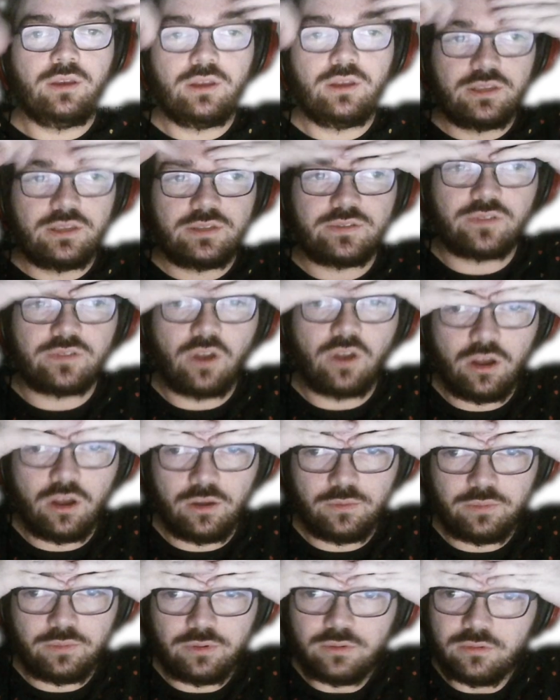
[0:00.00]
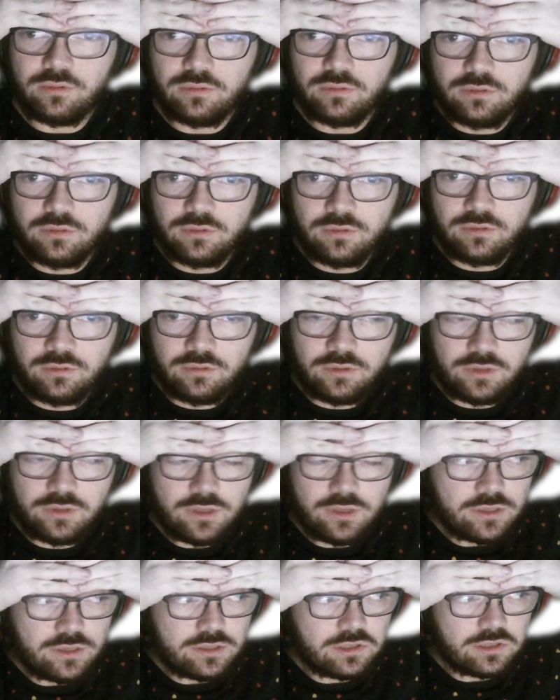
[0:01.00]
Stop.
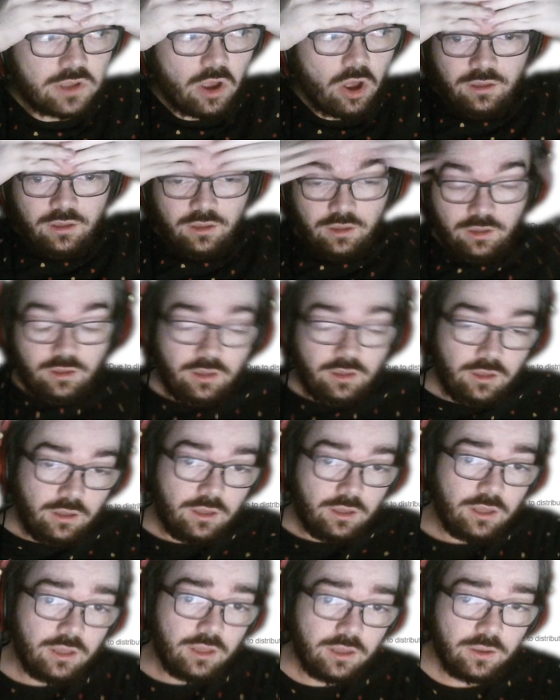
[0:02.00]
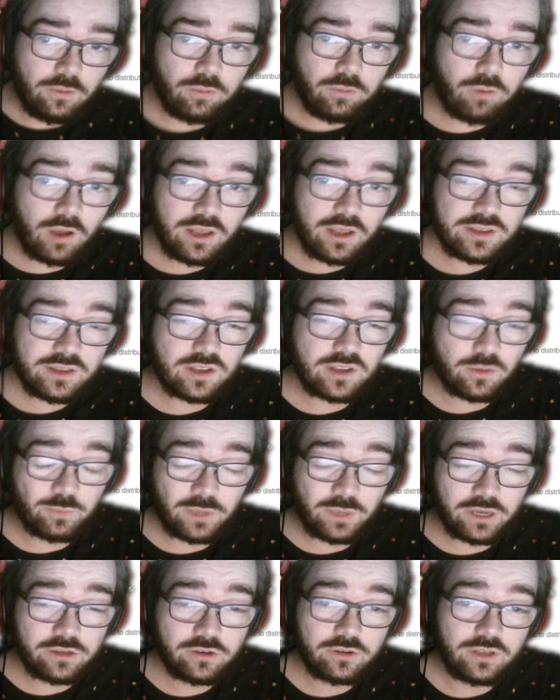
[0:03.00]
Stop. Why is
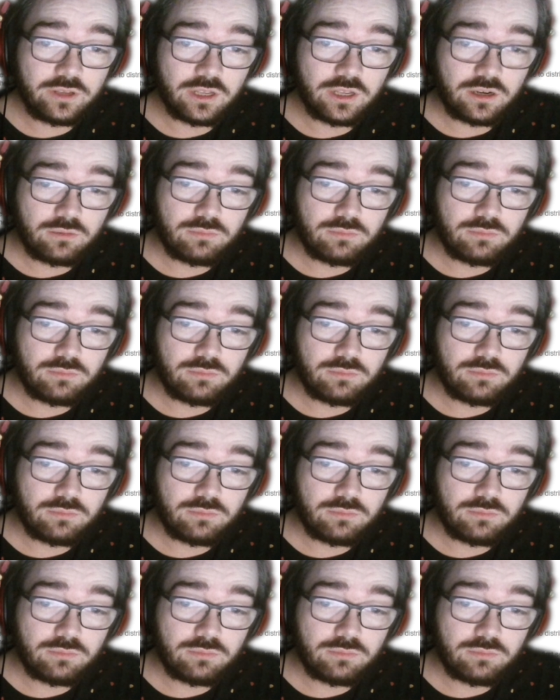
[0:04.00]
Albedo getting